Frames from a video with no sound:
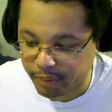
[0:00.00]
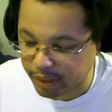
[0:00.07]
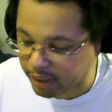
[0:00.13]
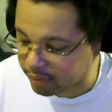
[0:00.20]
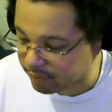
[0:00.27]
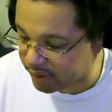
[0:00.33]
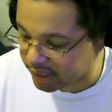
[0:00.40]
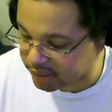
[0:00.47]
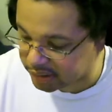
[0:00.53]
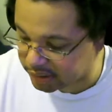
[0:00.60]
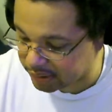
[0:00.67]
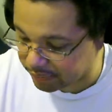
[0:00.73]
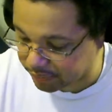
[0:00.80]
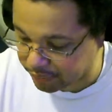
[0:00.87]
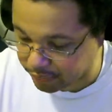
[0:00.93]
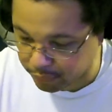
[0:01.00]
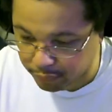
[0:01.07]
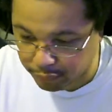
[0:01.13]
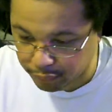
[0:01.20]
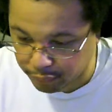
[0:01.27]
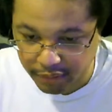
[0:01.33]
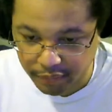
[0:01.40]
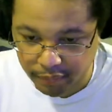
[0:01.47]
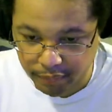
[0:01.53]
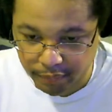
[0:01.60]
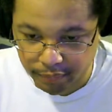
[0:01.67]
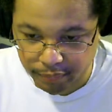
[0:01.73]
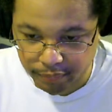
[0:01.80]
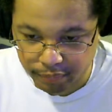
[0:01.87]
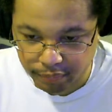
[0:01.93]
But anyways, if you've been
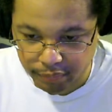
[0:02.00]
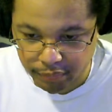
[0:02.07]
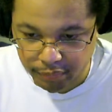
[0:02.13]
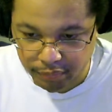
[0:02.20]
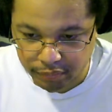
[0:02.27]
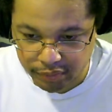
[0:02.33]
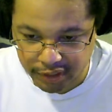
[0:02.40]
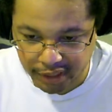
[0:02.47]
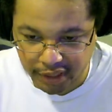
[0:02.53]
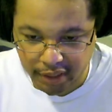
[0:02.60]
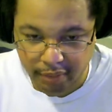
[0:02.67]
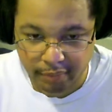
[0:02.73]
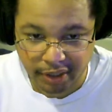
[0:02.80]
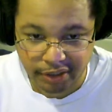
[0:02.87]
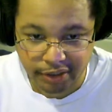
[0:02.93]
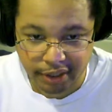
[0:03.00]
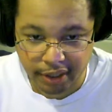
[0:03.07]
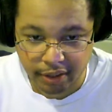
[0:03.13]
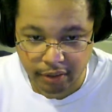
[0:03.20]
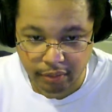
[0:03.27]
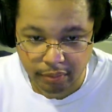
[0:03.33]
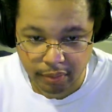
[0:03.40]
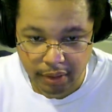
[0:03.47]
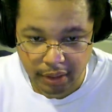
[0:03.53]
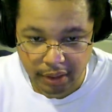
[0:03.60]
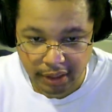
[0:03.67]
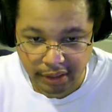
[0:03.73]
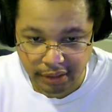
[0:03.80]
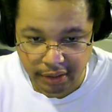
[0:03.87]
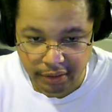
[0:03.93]
checking out my channel,
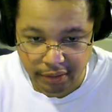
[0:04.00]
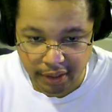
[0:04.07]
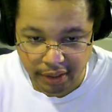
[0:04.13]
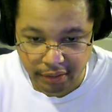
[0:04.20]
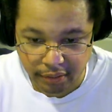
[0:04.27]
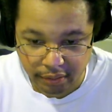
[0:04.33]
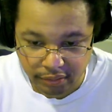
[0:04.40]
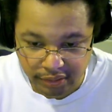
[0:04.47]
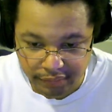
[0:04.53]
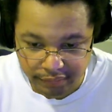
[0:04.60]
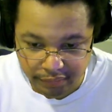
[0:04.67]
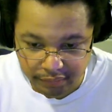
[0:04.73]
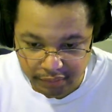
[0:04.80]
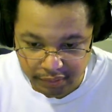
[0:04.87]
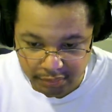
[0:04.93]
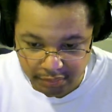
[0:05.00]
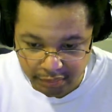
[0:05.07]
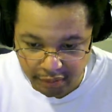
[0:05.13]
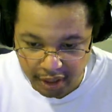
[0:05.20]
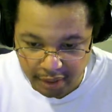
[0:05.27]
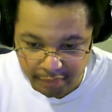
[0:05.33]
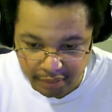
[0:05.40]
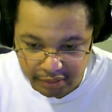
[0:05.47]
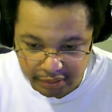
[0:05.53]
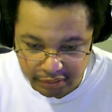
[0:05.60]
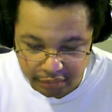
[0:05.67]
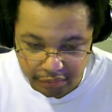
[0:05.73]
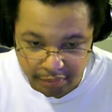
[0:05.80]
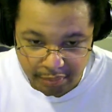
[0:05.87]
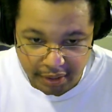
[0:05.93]
I'd like to thank those that subscribed and
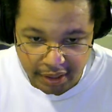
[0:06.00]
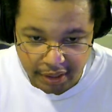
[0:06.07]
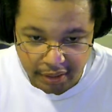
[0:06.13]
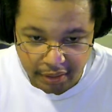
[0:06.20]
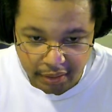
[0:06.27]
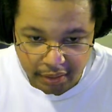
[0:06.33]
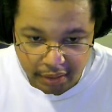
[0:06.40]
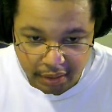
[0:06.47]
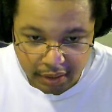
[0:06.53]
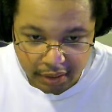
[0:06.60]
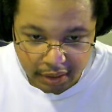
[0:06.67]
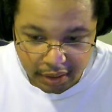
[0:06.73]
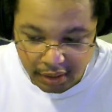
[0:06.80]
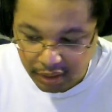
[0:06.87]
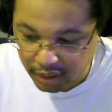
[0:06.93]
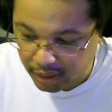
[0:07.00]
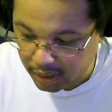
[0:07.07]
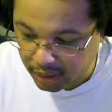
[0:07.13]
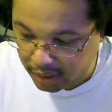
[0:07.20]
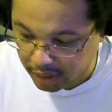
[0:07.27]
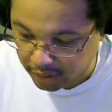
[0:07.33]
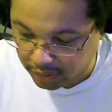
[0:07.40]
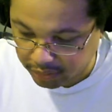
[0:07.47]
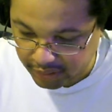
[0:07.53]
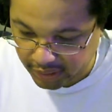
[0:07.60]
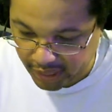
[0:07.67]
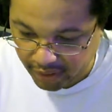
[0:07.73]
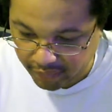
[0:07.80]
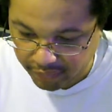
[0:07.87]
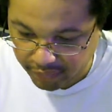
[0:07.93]
still remain those that
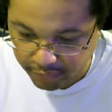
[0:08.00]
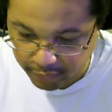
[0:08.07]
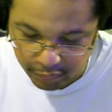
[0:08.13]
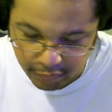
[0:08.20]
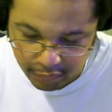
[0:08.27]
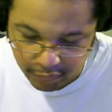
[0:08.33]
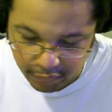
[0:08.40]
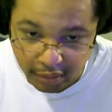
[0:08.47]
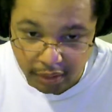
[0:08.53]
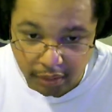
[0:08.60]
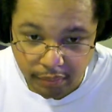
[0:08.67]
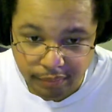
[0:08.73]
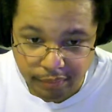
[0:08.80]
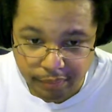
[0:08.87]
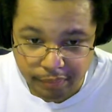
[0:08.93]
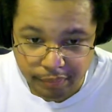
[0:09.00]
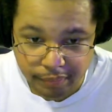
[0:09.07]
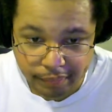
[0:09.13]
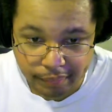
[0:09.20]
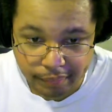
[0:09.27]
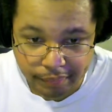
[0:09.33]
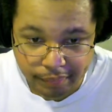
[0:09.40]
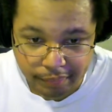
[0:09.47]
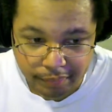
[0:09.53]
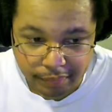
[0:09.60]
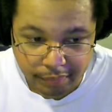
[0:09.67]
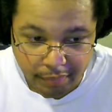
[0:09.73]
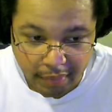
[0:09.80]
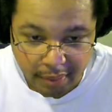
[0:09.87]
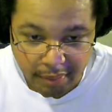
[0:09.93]
haven't, oh well.
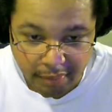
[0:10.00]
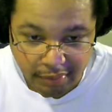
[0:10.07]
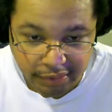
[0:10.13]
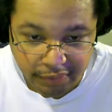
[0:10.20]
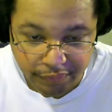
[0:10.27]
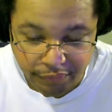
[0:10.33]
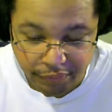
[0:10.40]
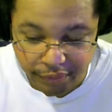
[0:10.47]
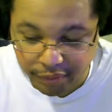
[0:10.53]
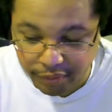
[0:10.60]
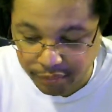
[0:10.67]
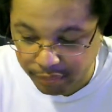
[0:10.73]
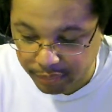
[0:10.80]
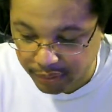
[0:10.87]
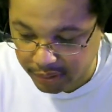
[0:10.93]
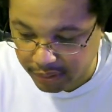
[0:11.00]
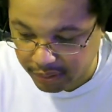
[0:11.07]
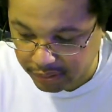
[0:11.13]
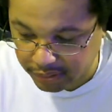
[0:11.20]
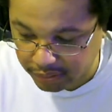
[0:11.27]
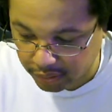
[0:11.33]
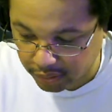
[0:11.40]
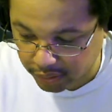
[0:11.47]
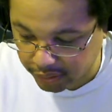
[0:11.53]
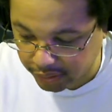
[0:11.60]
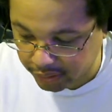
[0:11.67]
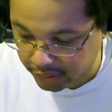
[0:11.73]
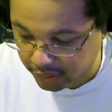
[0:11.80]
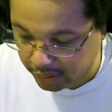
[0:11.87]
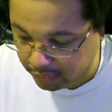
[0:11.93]
Maybe it wasn't for you, but it's all good
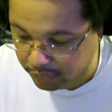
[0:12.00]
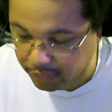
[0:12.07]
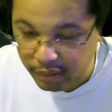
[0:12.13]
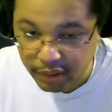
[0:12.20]
though.